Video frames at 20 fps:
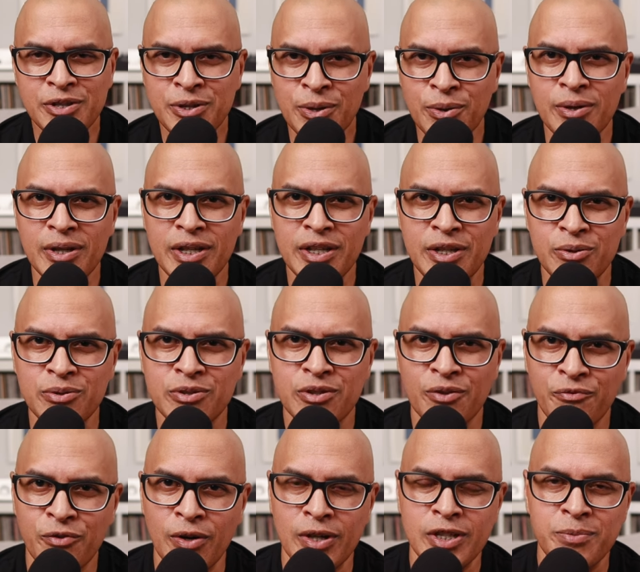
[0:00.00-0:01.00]
totally use the
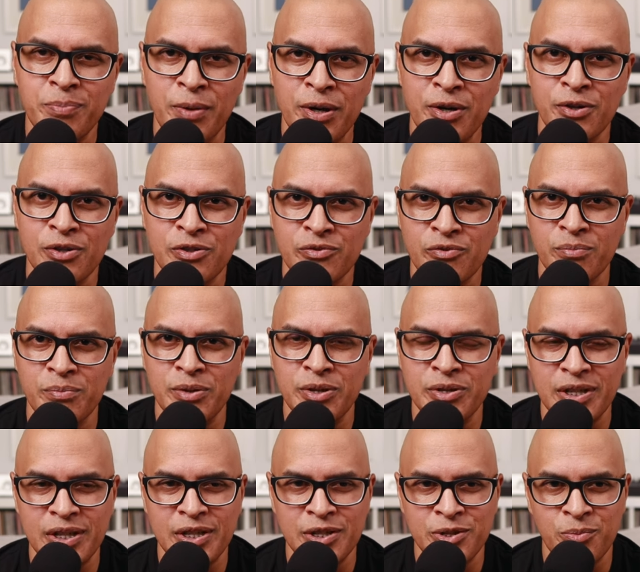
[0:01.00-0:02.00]
front speakers for
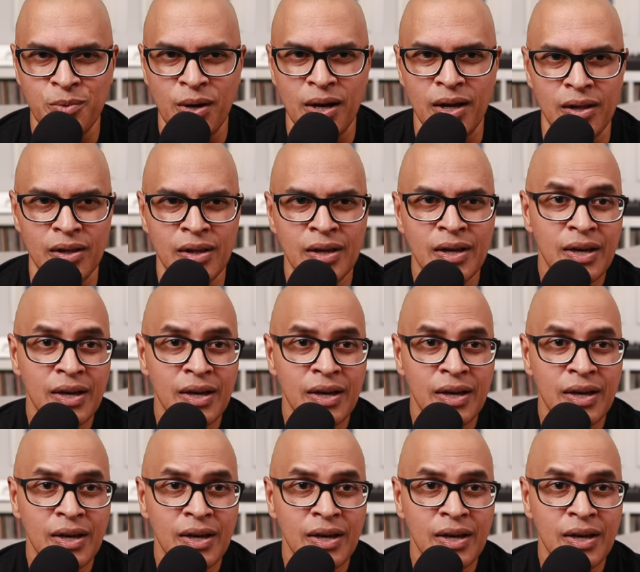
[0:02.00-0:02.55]
music as well.